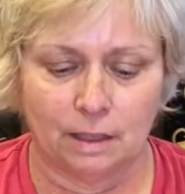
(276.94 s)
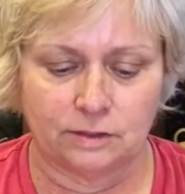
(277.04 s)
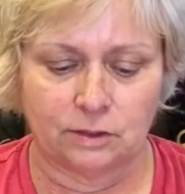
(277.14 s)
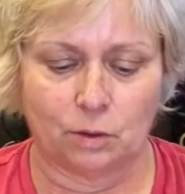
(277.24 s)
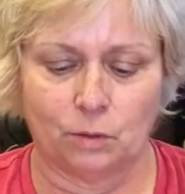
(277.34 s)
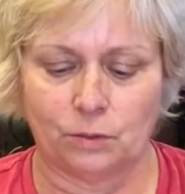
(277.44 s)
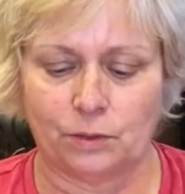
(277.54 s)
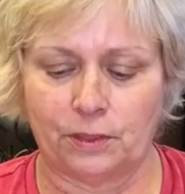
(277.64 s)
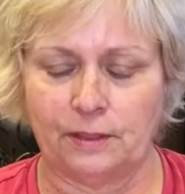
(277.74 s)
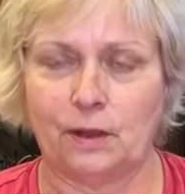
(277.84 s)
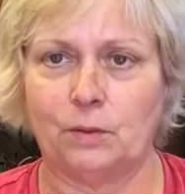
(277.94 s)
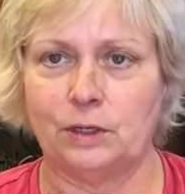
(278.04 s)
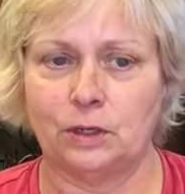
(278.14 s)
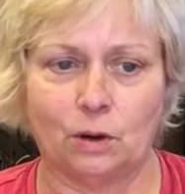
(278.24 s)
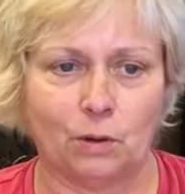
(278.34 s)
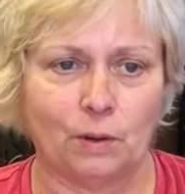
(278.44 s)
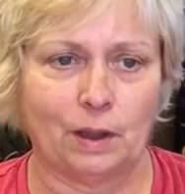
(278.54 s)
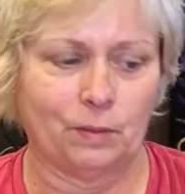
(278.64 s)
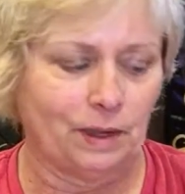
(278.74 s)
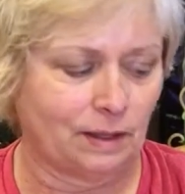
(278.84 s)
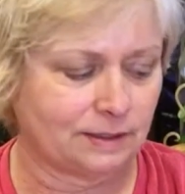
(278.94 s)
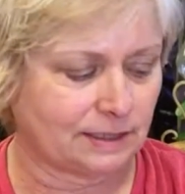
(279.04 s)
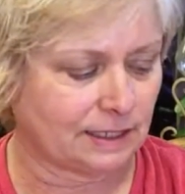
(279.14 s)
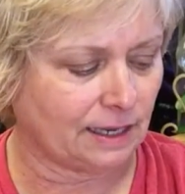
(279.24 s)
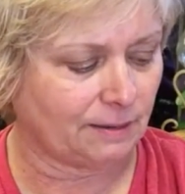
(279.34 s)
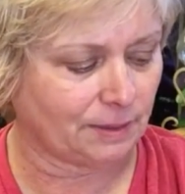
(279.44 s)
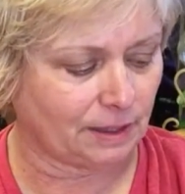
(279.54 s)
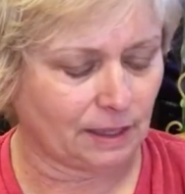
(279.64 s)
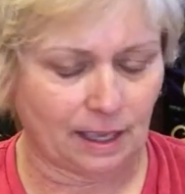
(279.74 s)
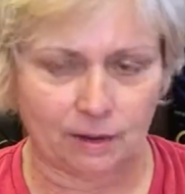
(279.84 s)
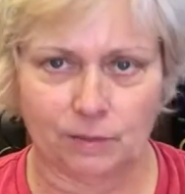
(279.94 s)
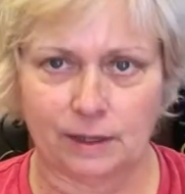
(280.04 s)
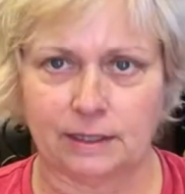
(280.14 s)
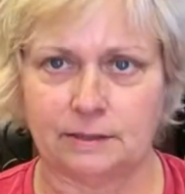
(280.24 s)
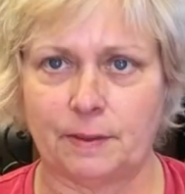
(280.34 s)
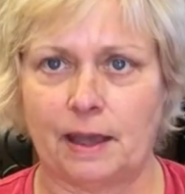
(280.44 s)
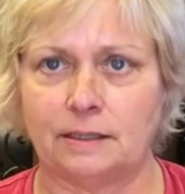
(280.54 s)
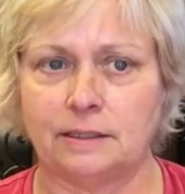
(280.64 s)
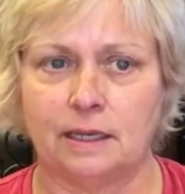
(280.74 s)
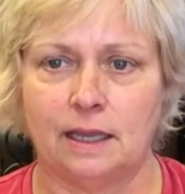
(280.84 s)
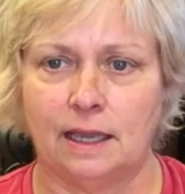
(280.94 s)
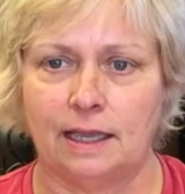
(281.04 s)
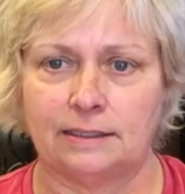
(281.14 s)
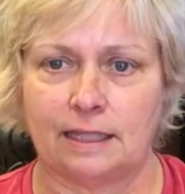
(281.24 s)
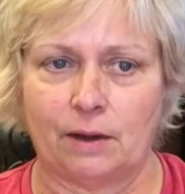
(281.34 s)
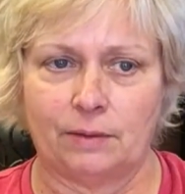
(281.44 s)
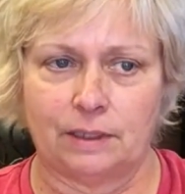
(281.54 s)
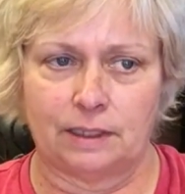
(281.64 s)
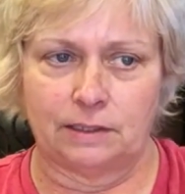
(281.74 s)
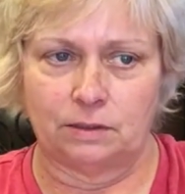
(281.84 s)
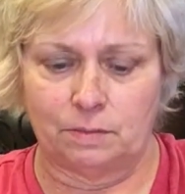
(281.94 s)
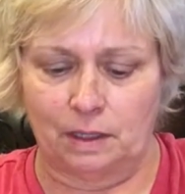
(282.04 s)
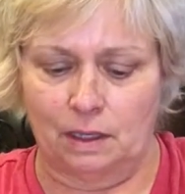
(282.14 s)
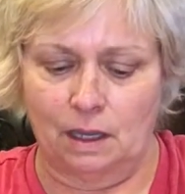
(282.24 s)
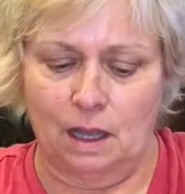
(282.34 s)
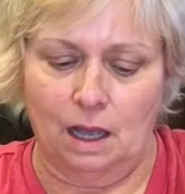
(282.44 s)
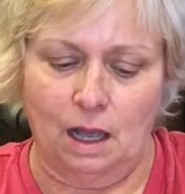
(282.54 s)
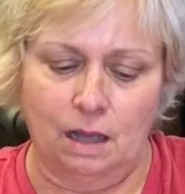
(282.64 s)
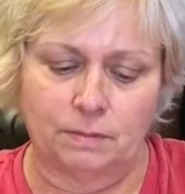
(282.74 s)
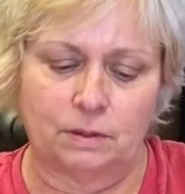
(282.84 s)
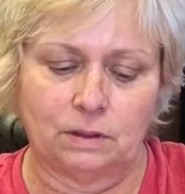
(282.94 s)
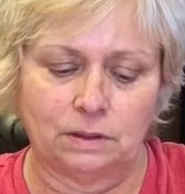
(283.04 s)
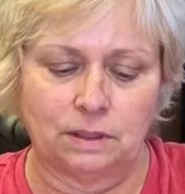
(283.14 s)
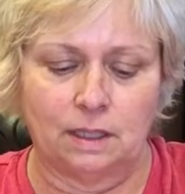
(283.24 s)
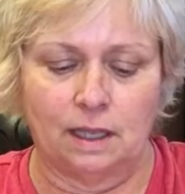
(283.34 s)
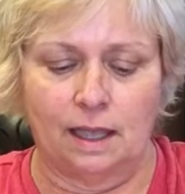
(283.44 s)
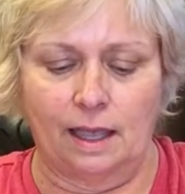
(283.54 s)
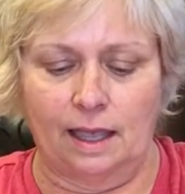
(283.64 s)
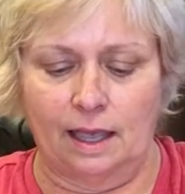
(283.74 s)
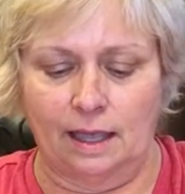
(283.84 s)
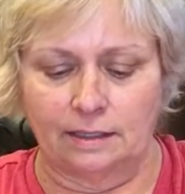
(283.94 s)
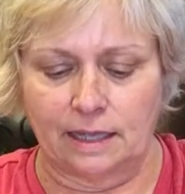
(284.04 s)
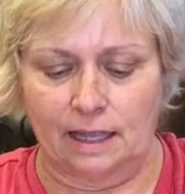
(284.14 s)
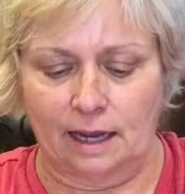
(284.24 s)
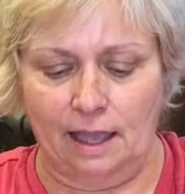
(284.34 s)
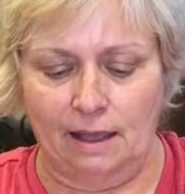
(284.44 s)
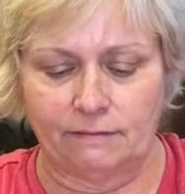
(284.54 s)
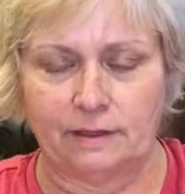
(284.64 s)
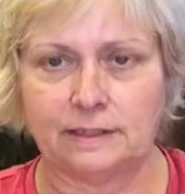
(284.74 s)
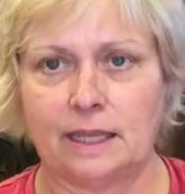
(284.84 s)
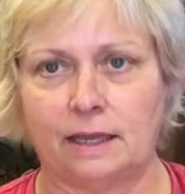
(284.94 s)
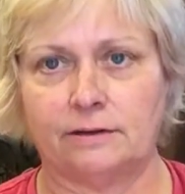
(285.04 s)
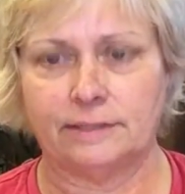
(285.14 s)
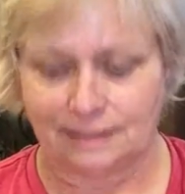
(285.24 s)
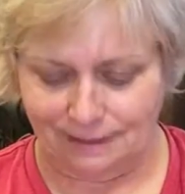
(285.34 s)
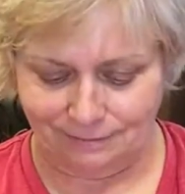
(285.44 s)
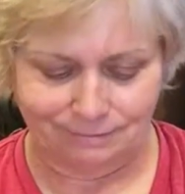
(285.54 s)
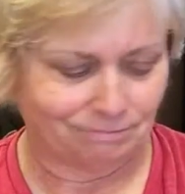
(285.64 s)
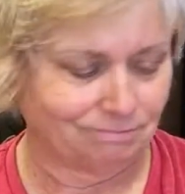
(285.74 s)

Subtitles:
So the thing that we know and we all see coming and we expect is that we need to be humbled and have integrity.